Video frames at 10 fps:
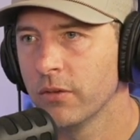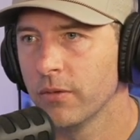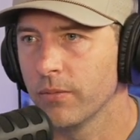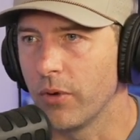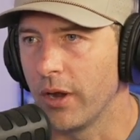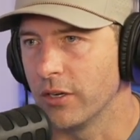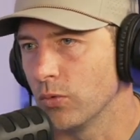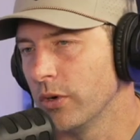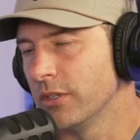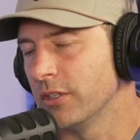right? Because what
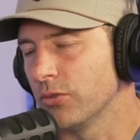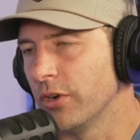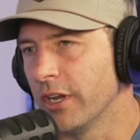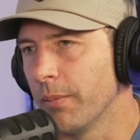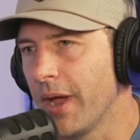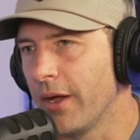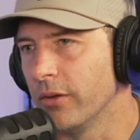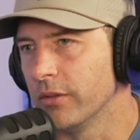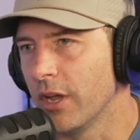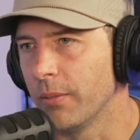is this really about?
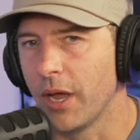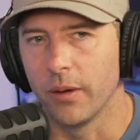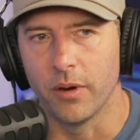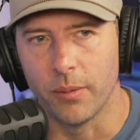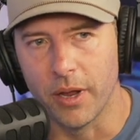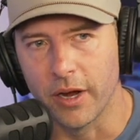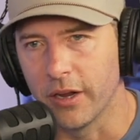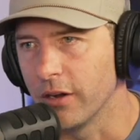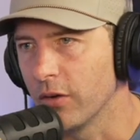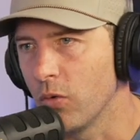I'm not going
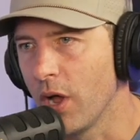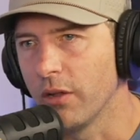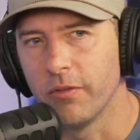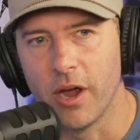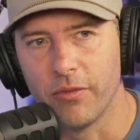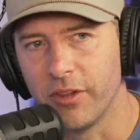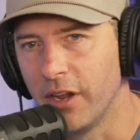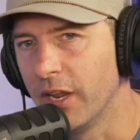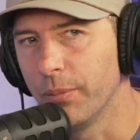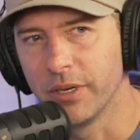to qualify for the
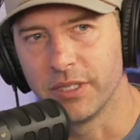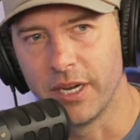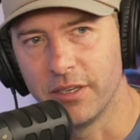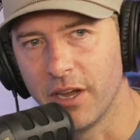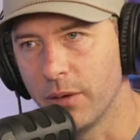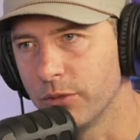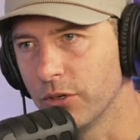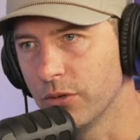Olympics anytime soon.